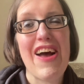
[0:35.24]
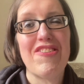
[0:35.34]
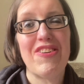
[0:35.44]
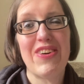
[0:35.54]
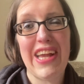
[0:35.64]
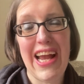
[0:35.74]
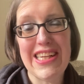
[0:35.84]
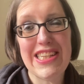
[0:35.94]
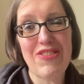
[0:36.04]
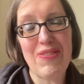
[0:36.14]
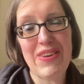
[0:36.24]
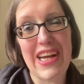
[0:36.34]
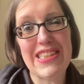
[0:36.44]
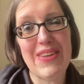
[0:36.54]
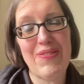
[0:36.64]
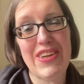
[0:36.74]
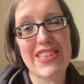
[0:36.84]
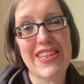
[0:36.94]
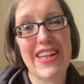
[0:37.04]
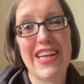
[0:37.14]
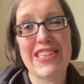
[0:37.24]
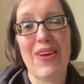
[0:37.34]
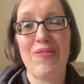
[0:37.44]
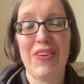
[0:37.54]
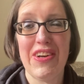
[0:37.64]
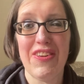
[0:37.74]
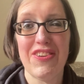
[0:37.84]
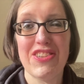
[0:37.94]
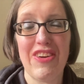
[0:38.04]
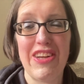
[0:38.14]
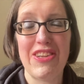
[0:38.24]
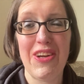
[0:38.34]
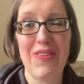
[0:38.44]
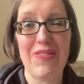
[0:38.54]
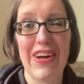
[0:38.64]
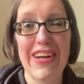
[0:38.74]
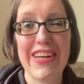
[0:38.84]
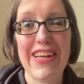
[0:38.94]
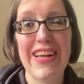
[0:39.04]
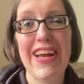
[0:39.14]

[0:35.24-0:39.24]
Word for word: for Katie from Katie and Books and Things book launch for her new book,